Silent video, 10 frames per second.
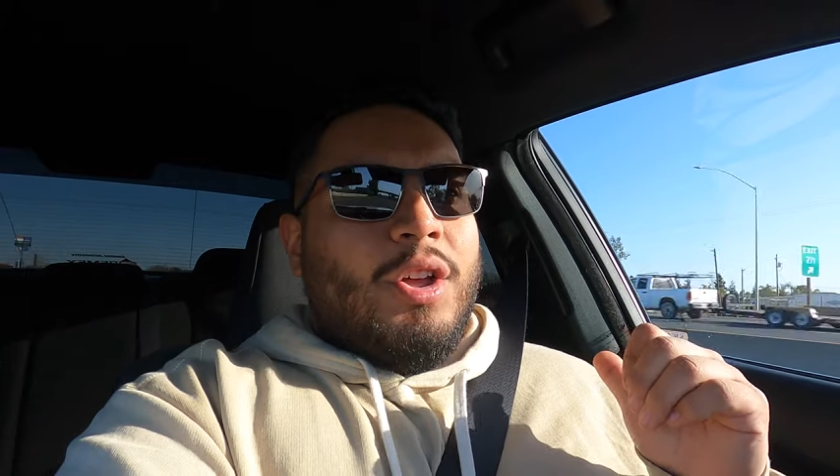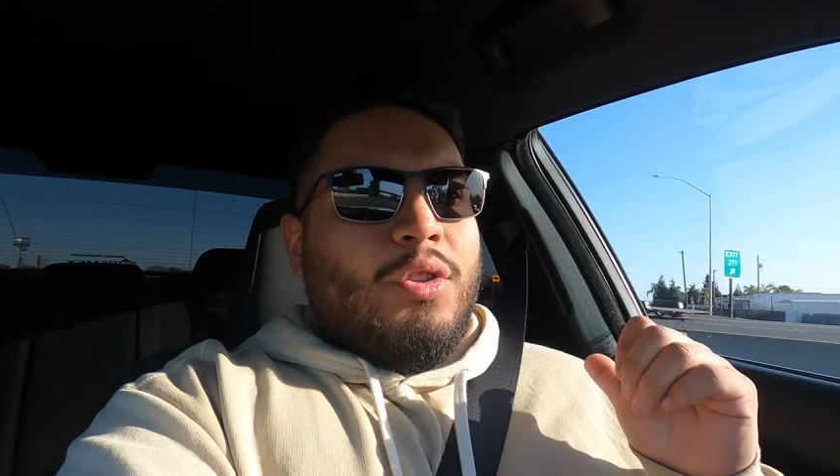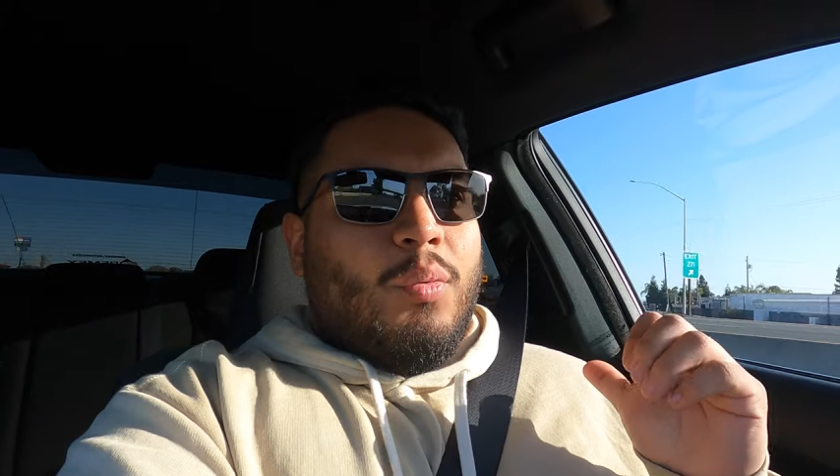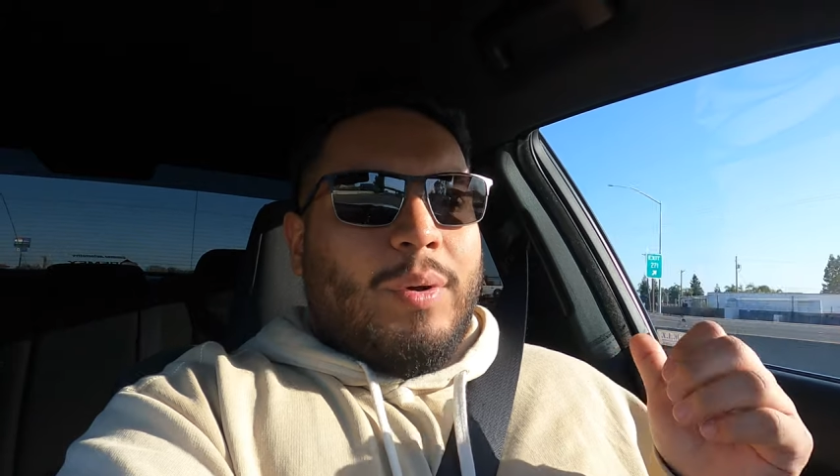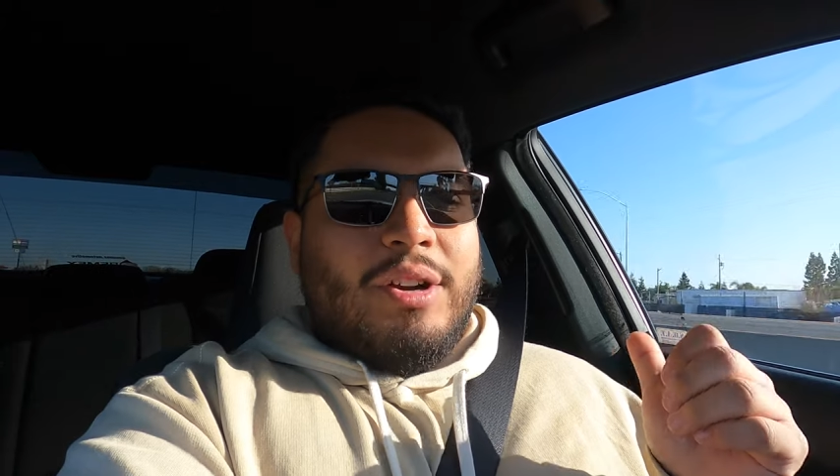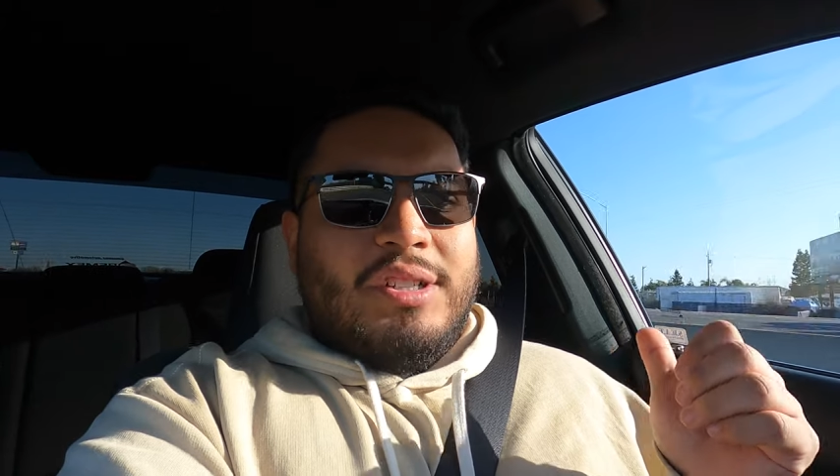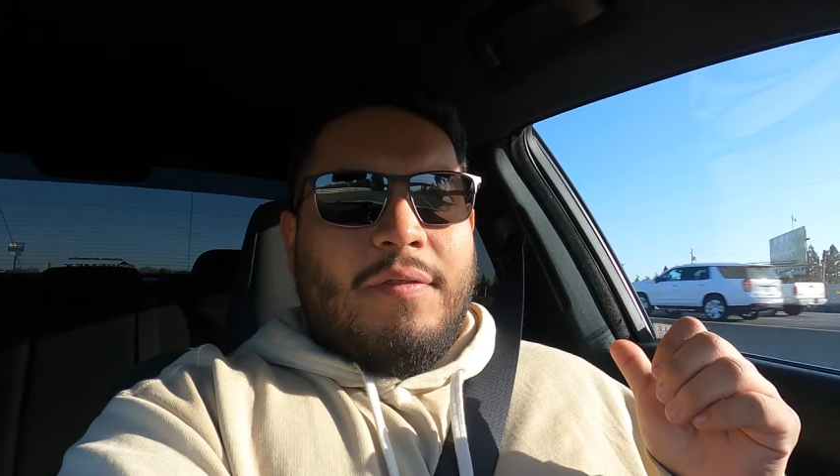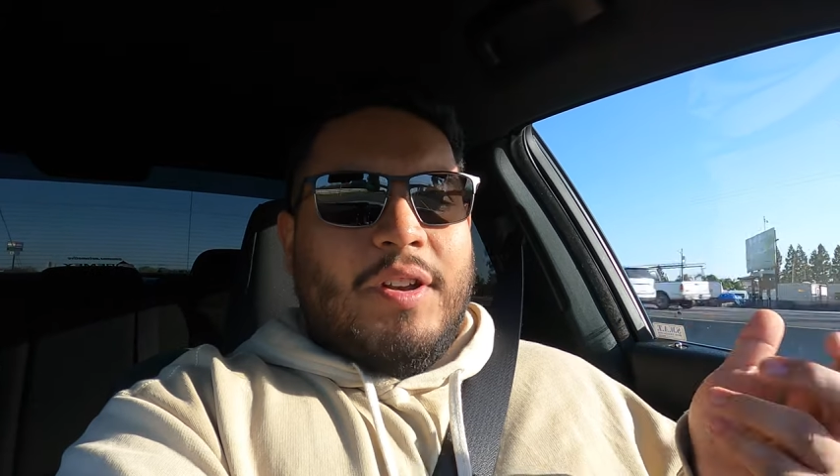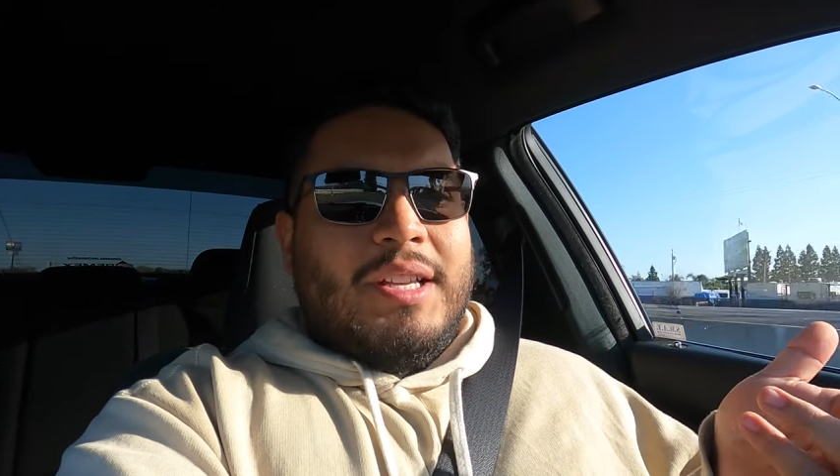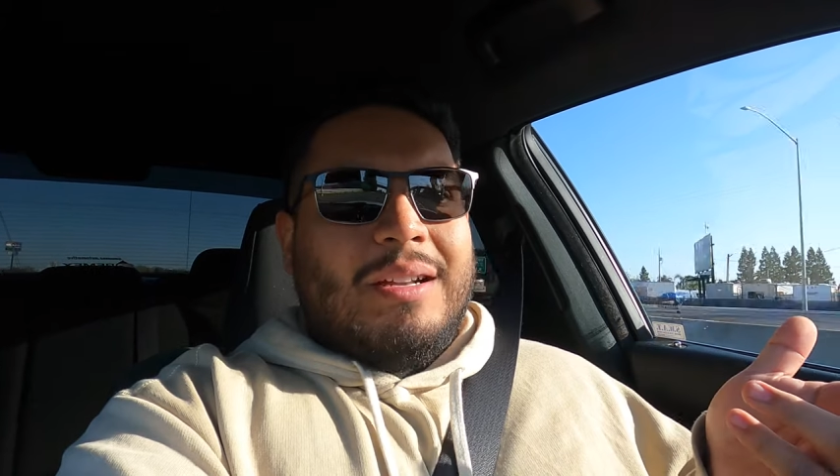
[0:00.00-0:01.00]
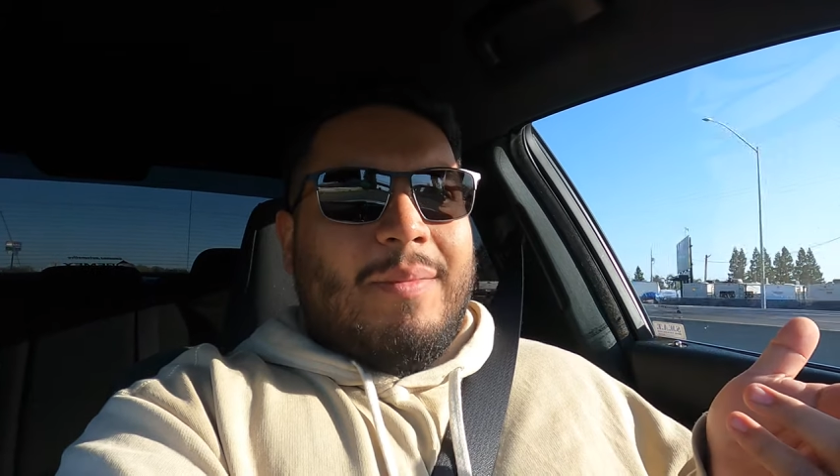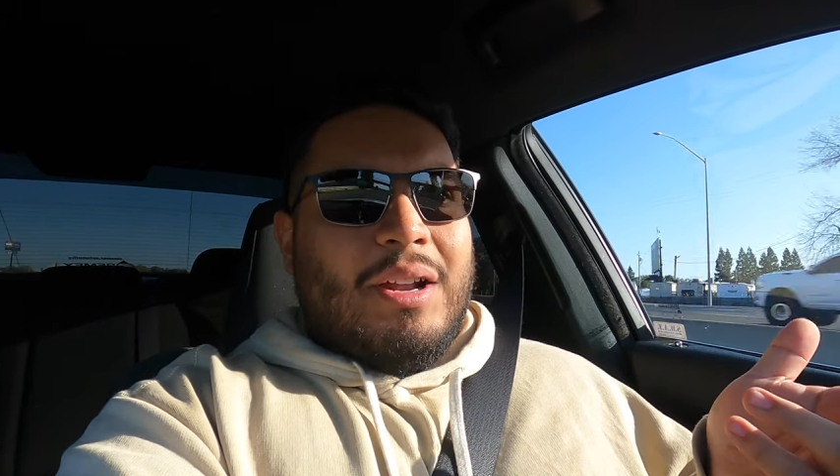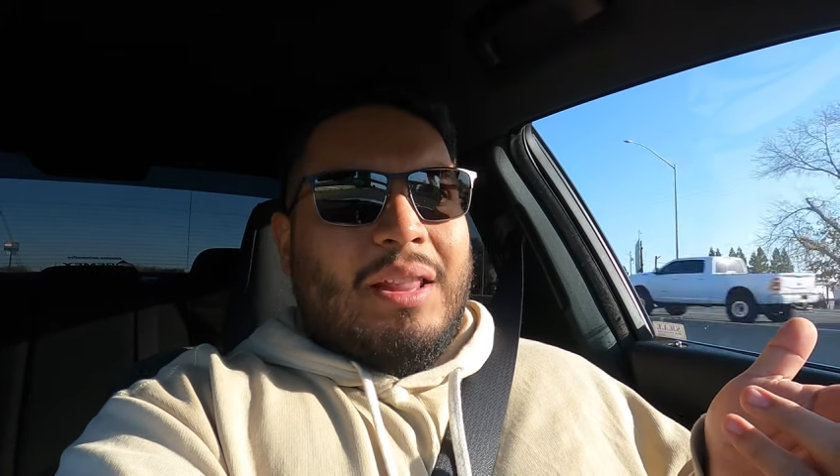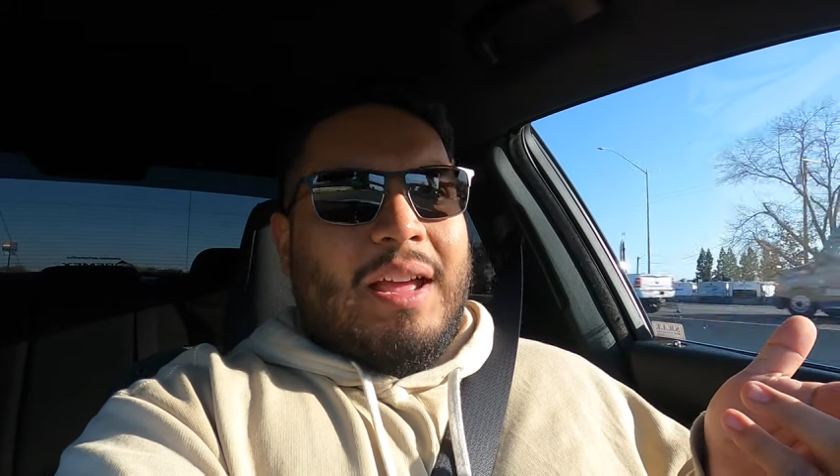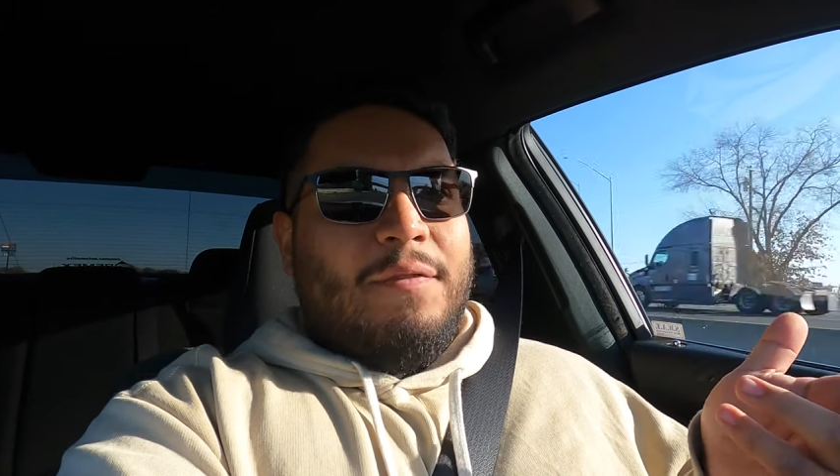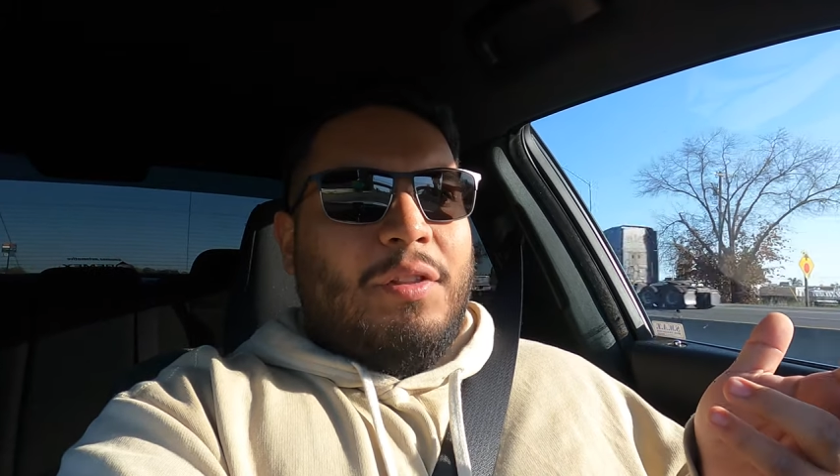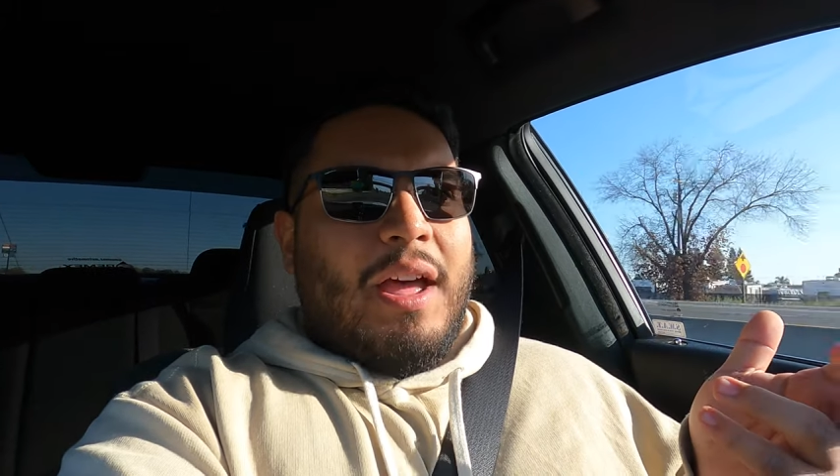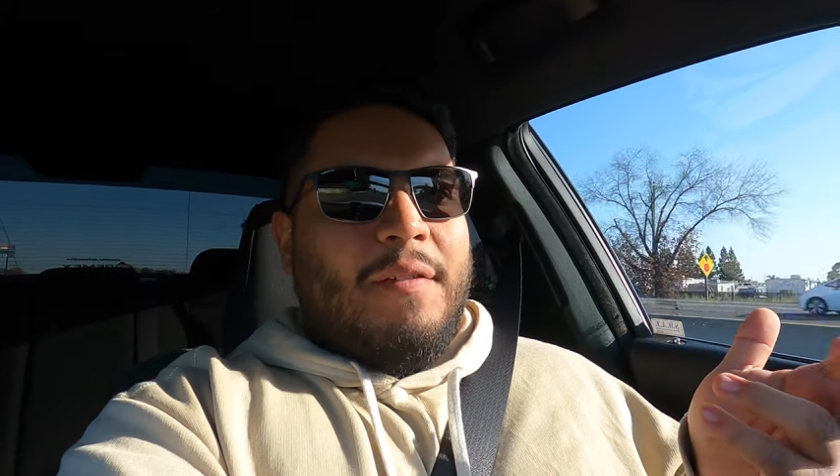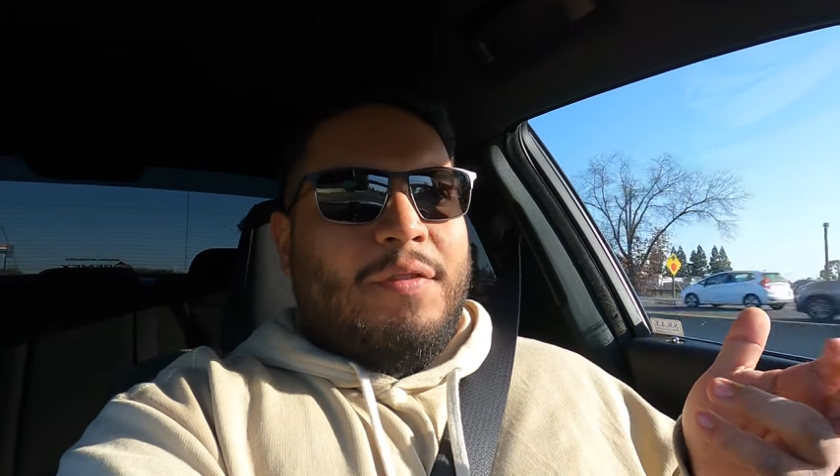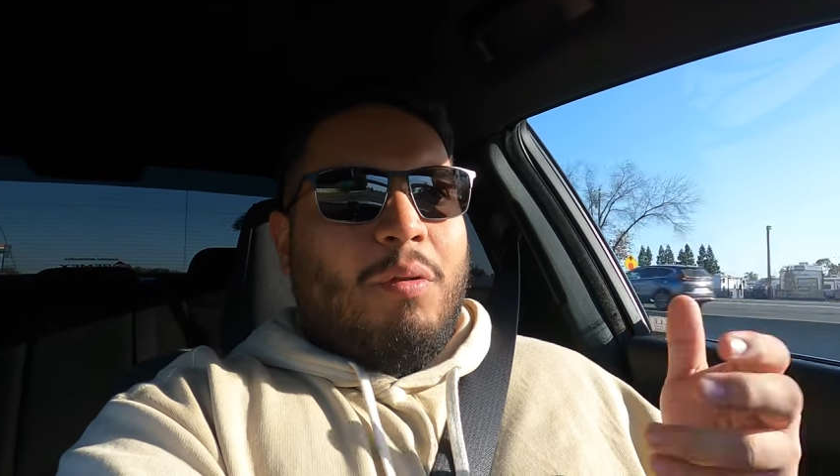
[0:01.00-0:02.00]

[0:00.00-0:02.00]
The rears have a decent amount of life left.